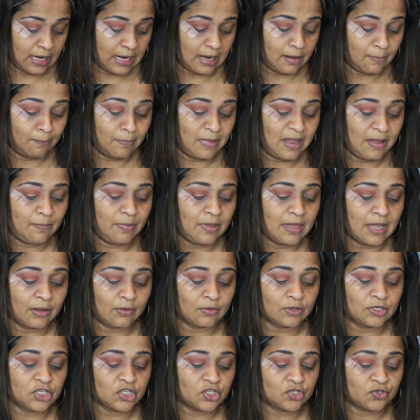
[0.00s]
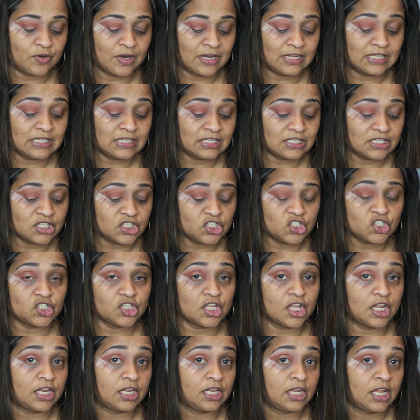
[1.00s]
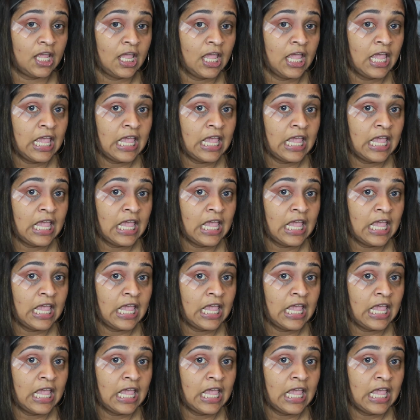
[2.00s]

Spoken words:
And maybe I could transition